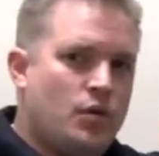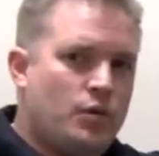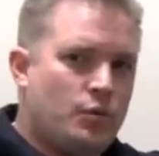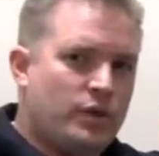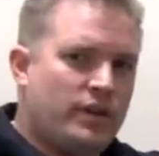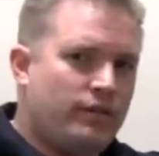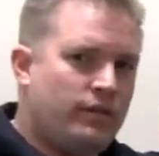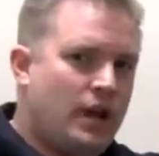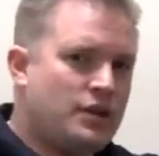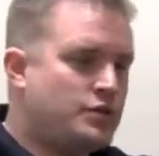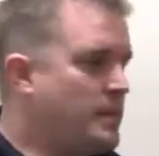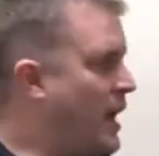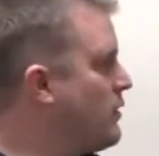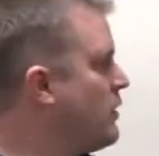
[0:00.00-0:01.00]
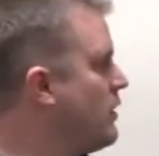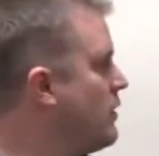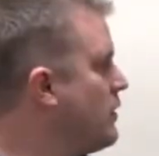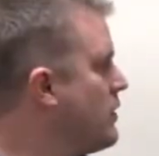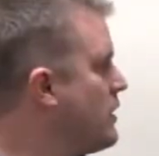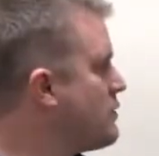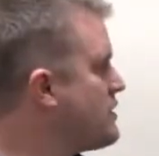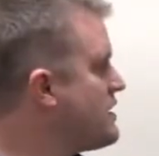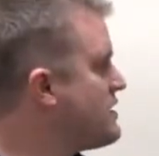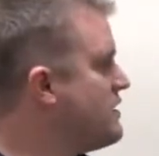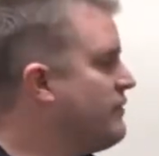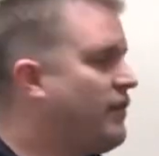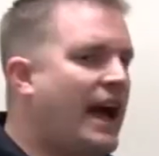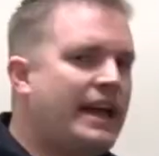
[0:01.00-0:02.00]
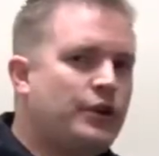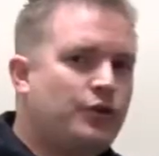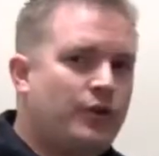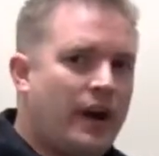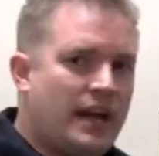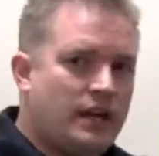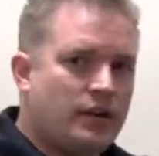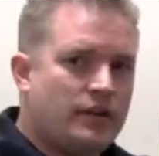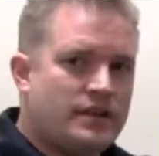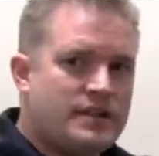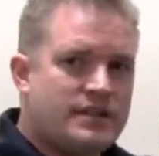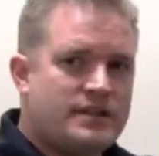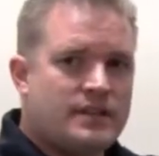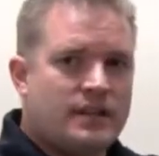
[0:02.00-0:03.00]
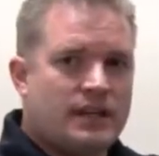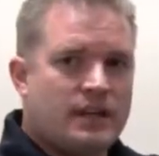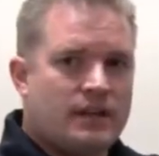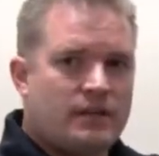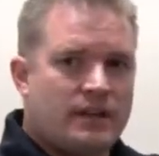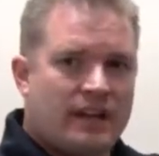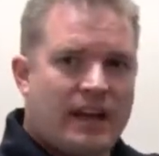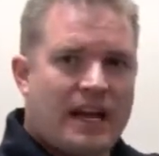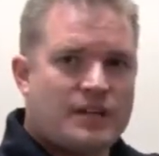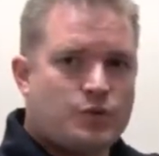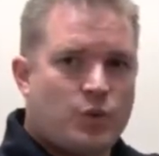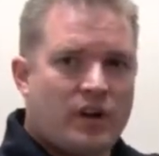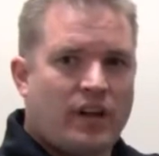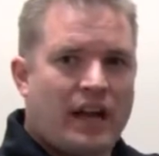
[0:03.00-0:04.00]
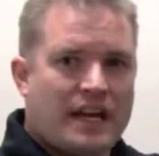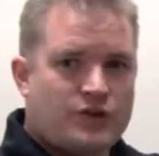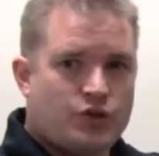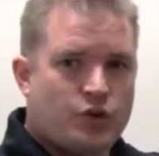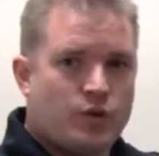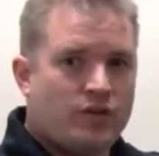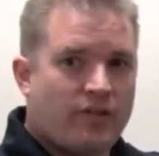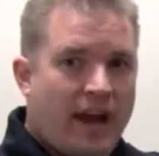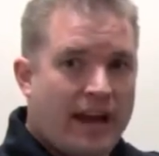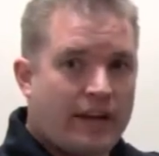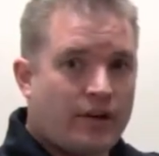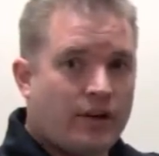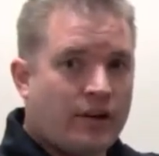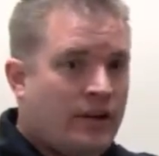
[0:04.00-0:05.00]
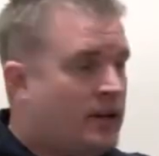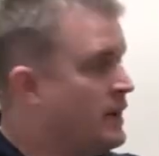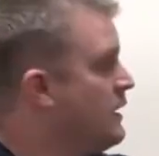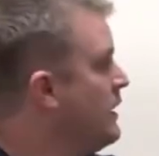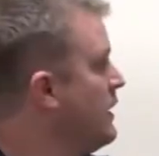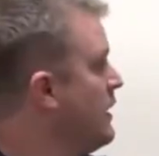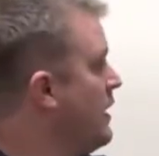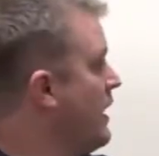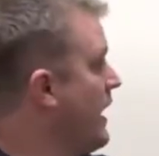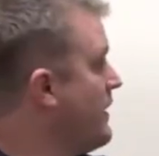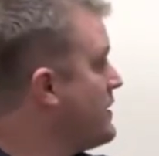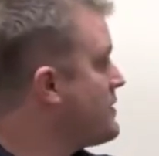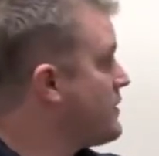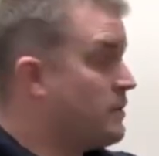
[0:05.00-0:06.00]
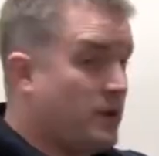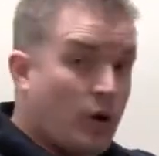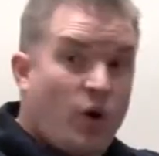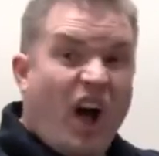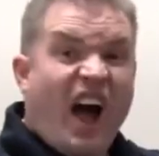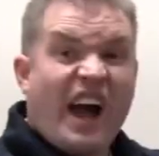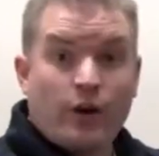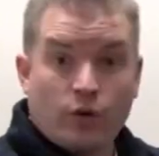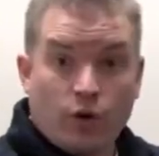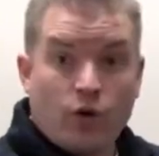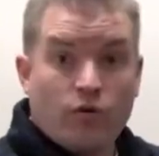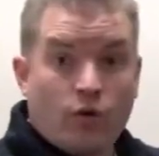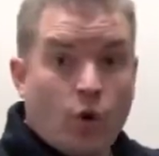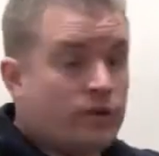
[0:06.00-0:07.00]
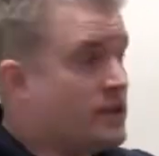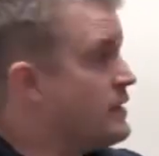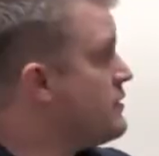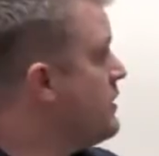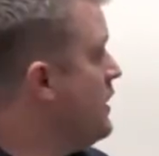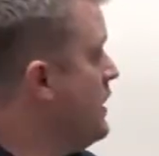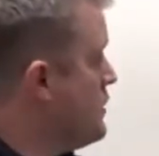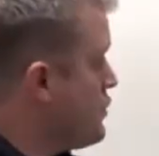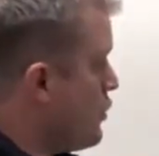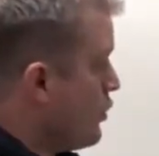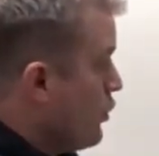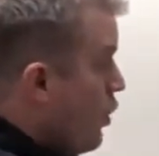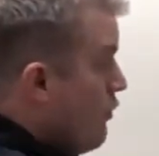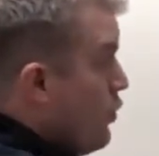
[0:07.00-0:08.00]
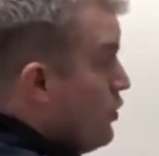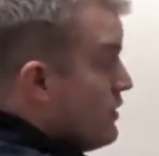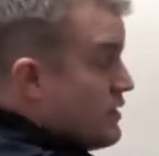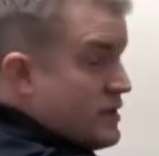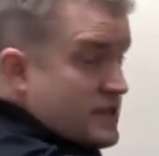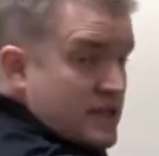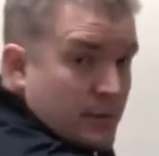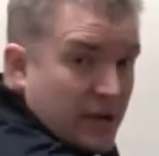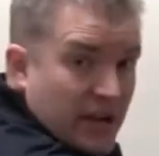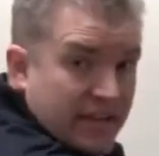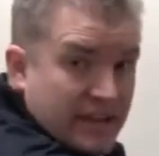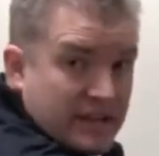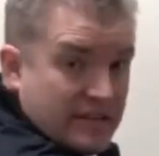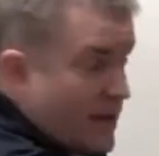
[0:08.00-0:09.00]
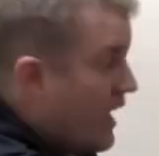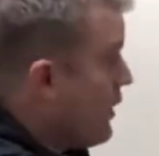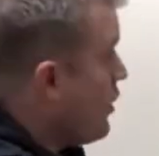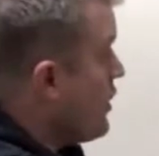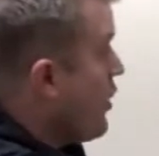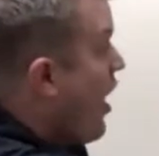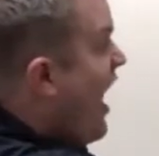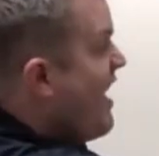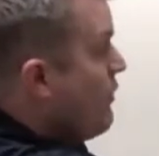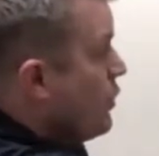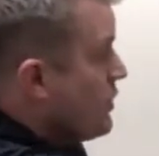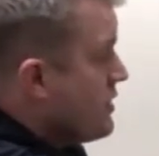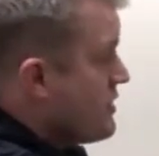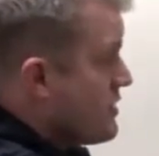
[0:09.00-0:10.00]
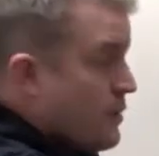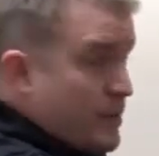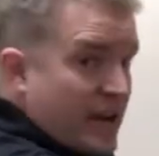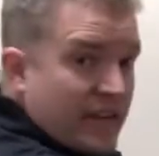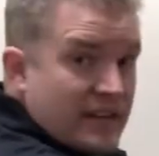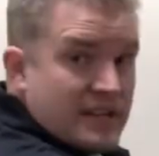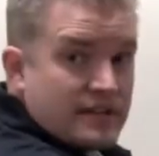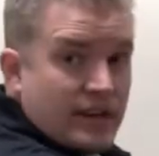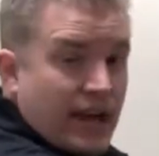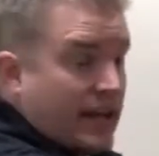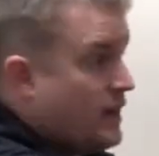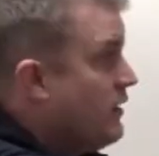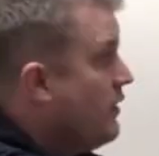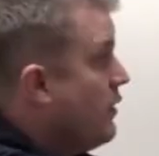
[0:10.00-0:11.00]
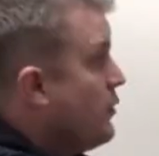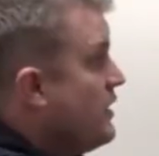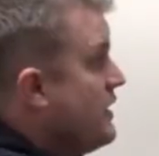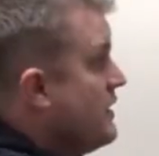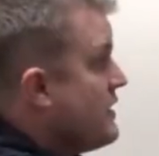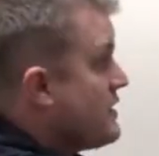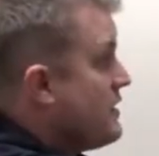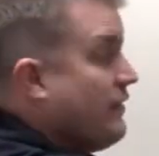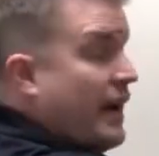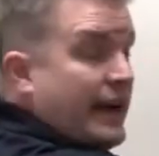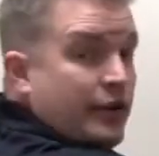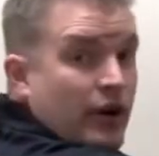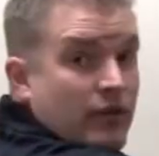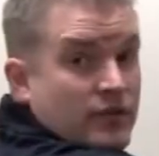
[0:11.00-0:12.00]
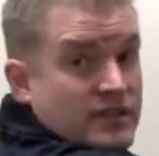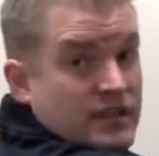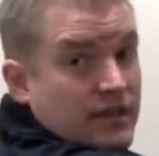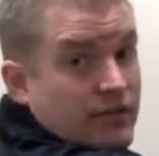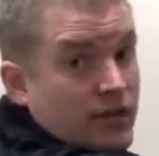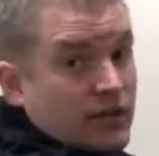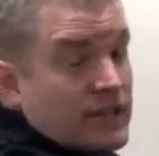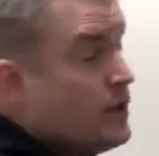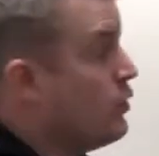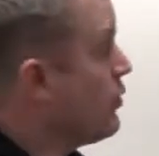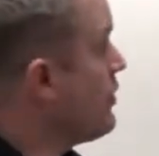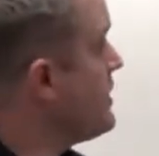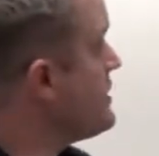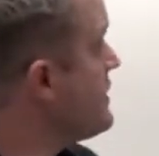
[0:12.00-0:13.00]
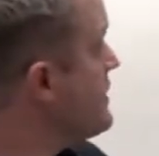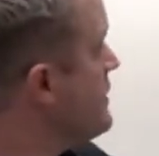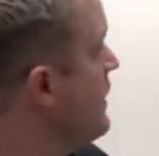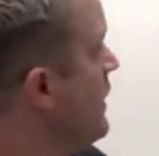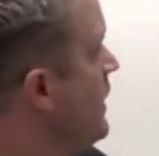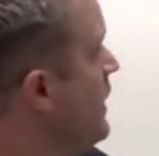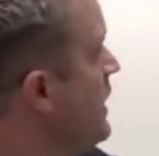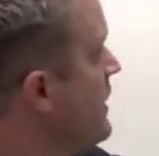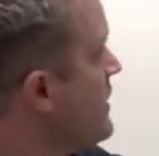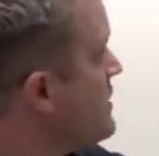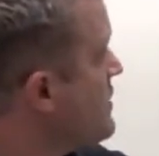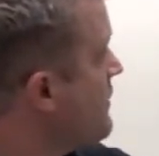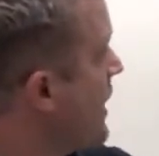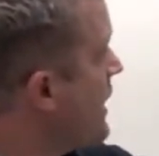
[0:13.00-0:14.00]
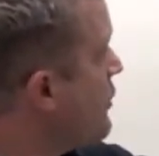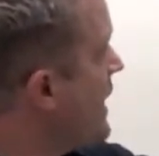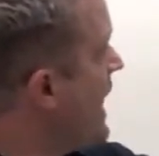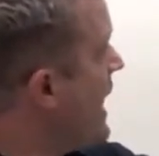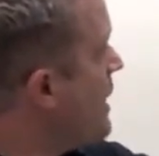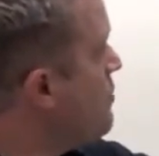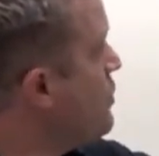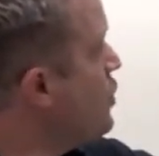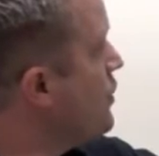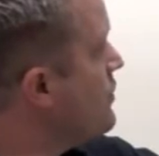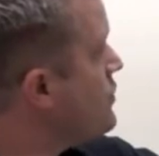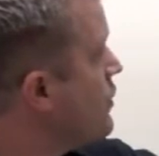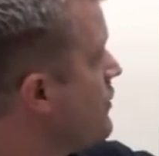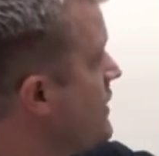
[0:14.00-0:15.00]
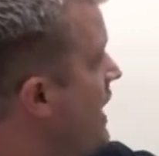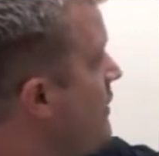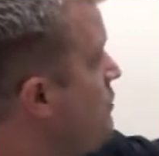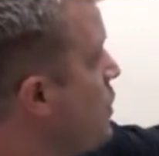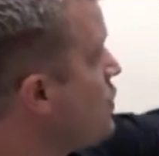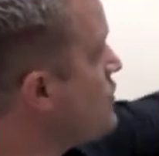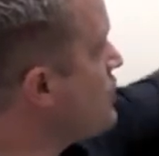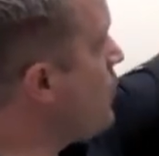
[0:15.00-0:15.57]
with the flush mount, there's this divider right here. This is the class 1, class 2 divider, and this high or low voltage. So your low voltage is going to be on this side, all your high voltage is going to be on this side. We need this divider obviously for legal reasons. This divider can move, so if you have most